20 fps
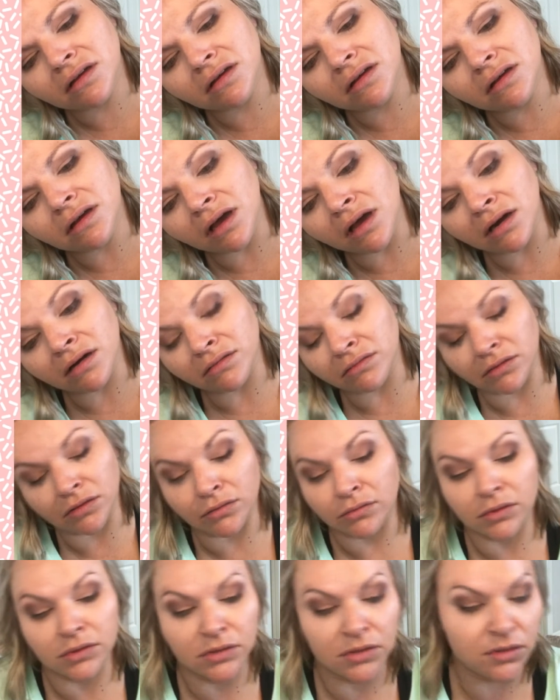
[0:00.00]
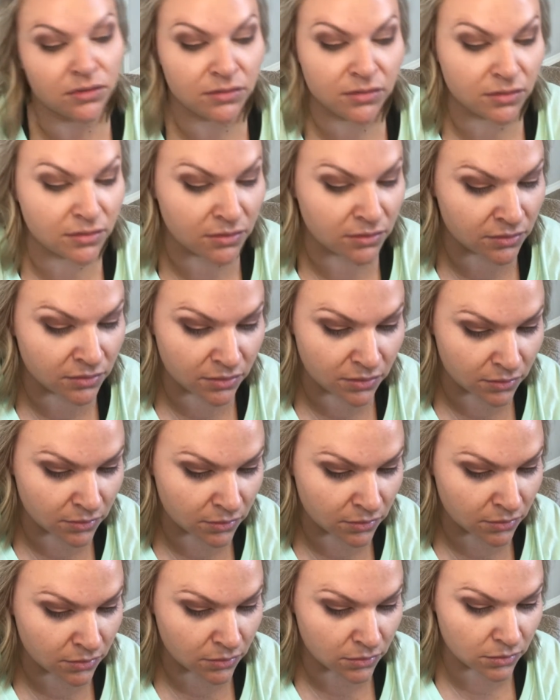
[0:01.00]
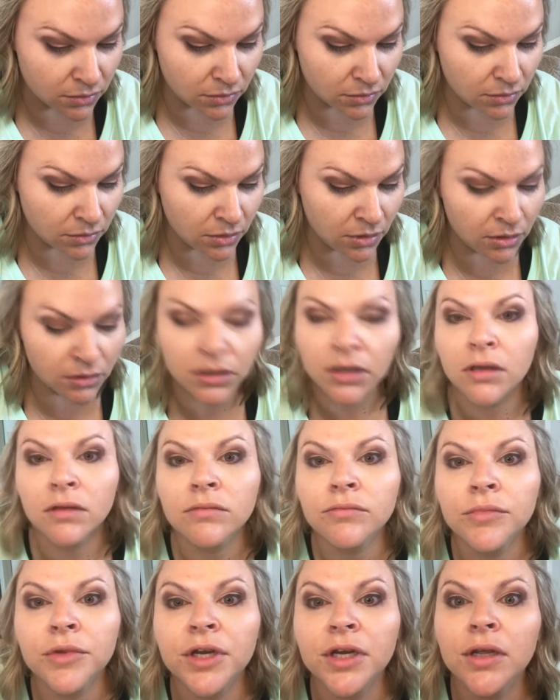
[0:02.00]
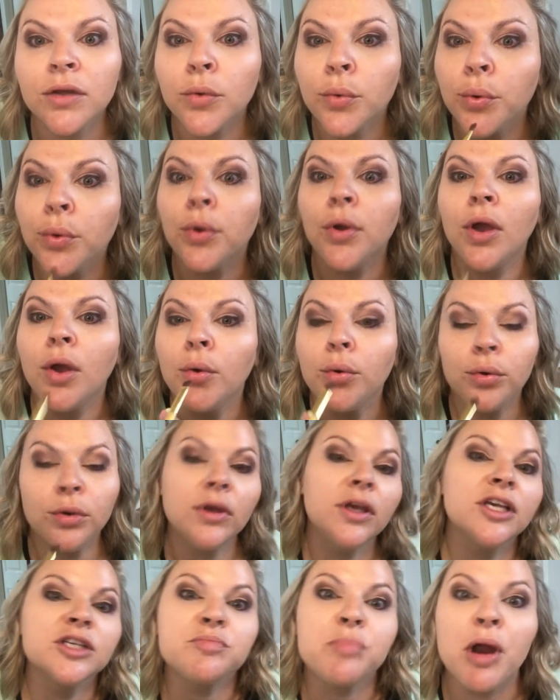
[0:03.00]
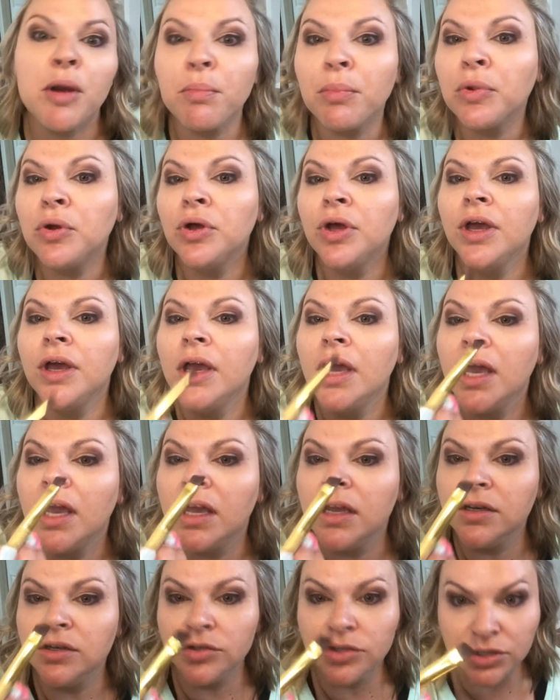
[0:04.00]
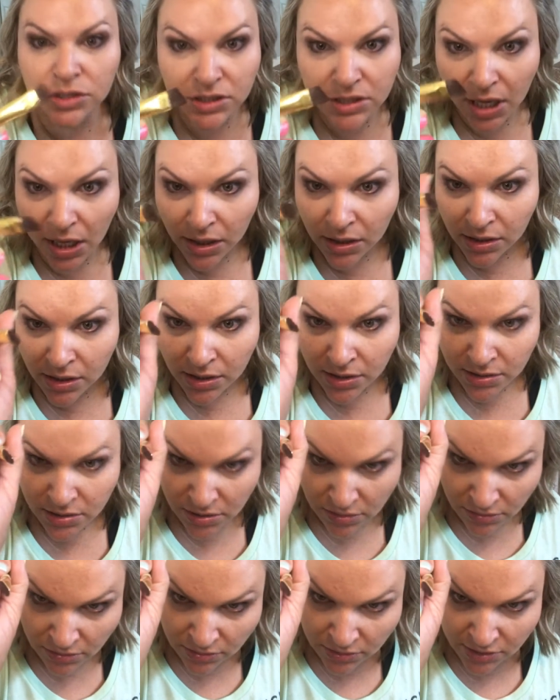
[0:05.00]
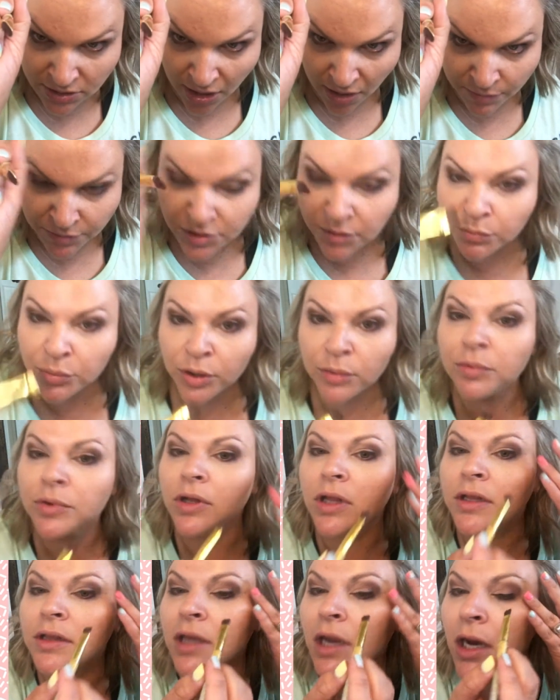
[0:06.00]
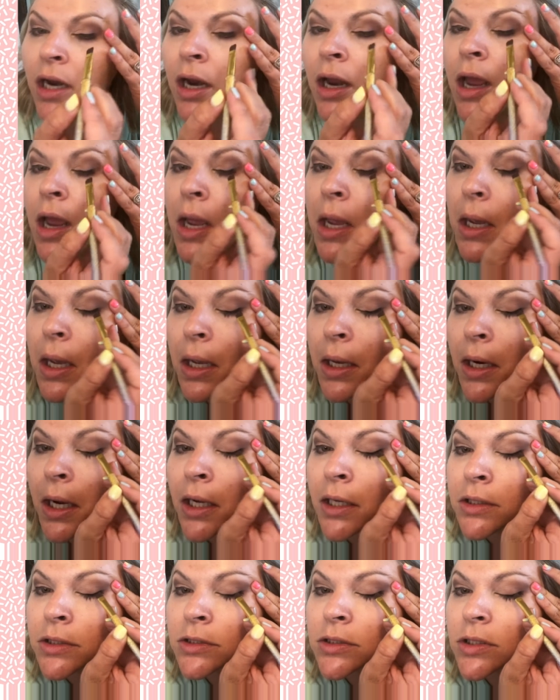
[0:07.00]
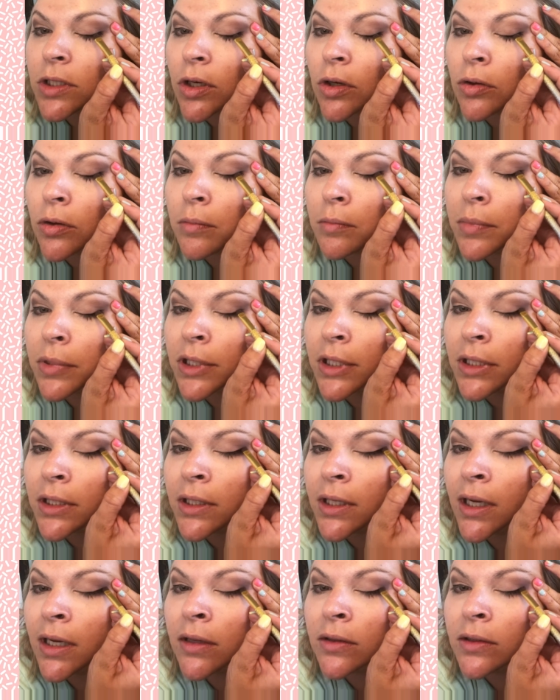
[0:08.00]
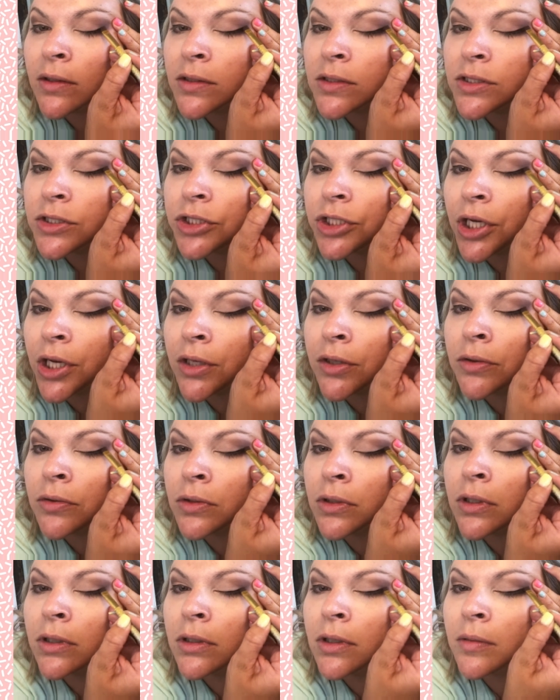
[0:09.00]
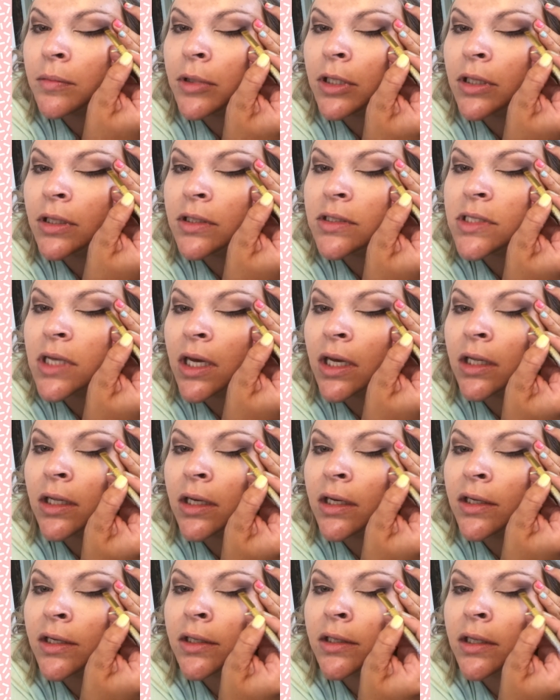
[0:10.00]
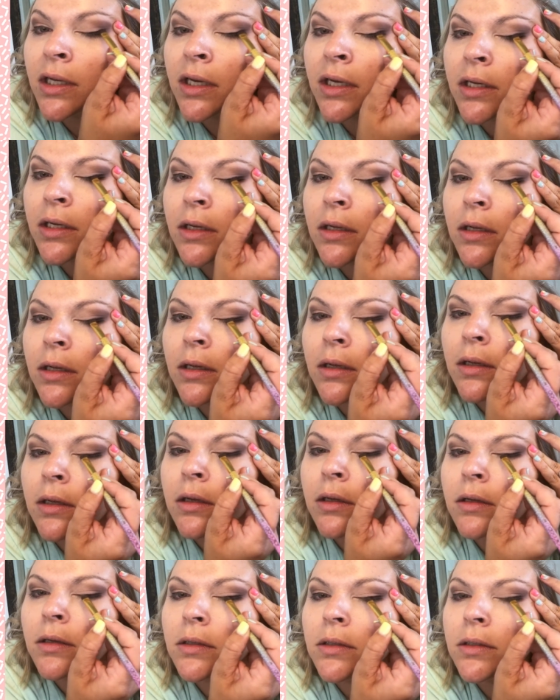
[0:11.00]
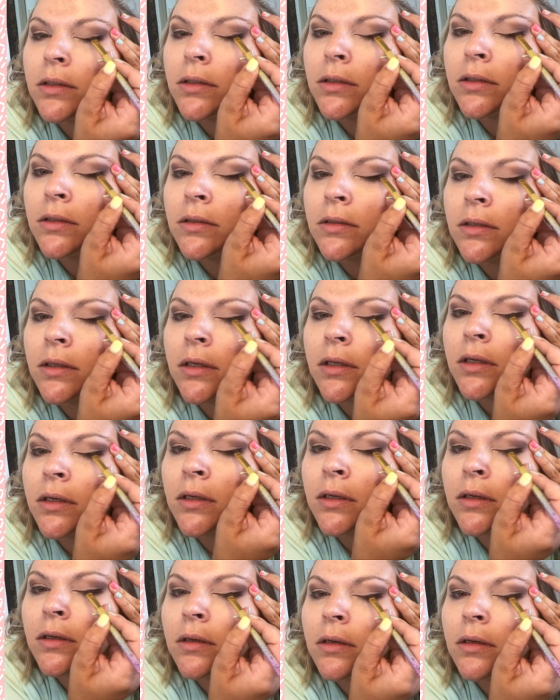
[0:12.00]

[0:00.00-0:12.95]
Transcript: I don't know what that says. I can't. It's purple. And you just take this, dab some purple on there, and I just go and blend out this this eyeliner line. Just kind of